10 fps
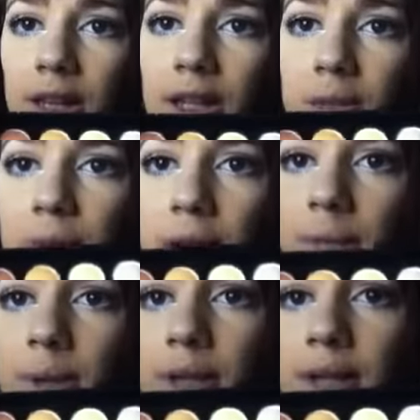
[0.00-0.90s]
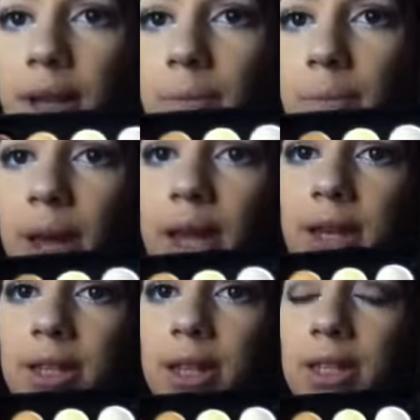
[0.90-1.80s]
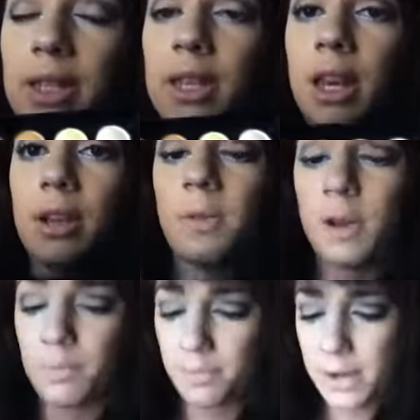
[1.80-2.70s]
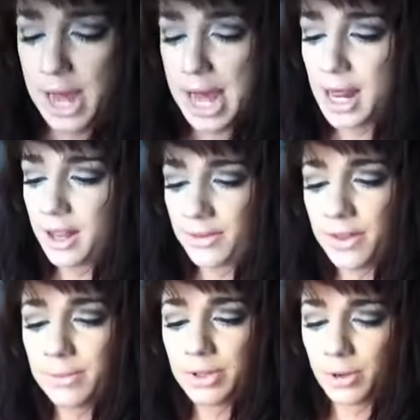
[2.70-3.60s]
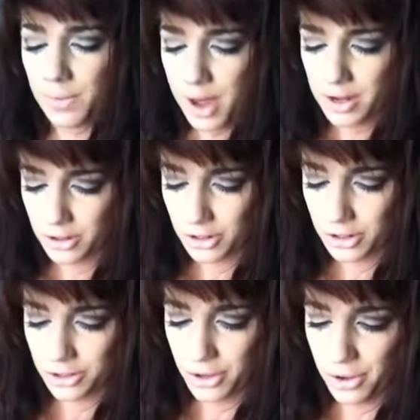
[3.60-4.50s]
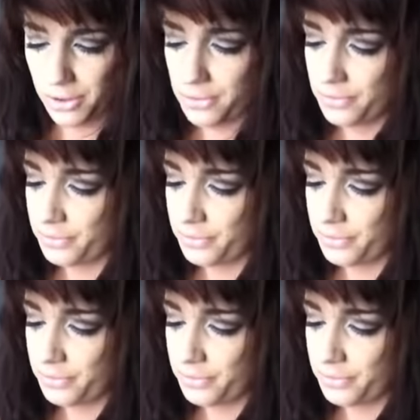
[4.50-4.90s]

these are probably the same pinks as in the other one, but I love them so much, so